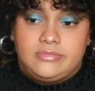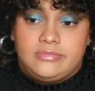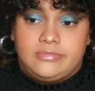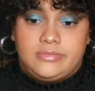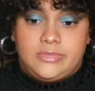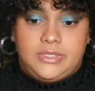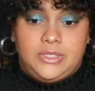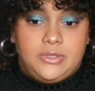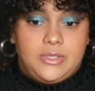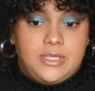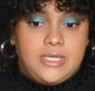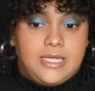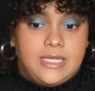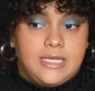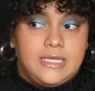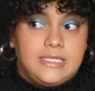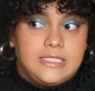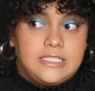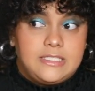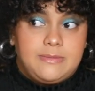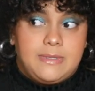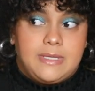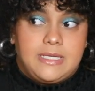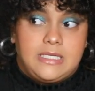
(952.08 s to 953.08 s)
you can't
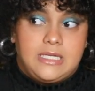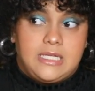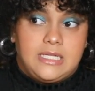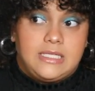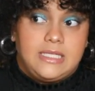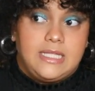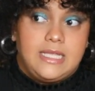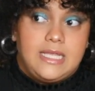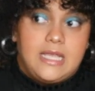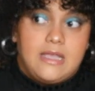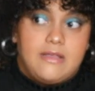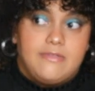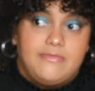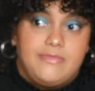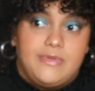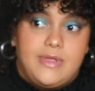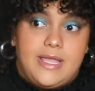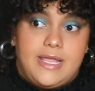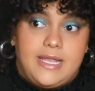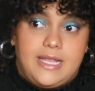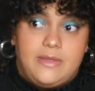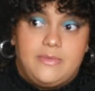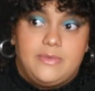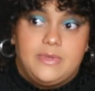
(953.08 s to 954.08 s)
expect nothing of
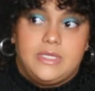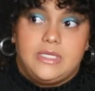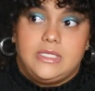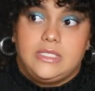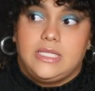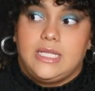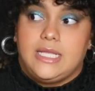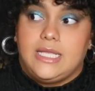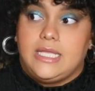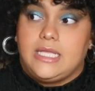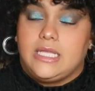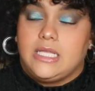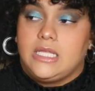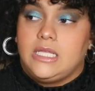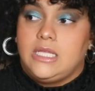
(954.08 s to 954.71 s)
anyone. Like,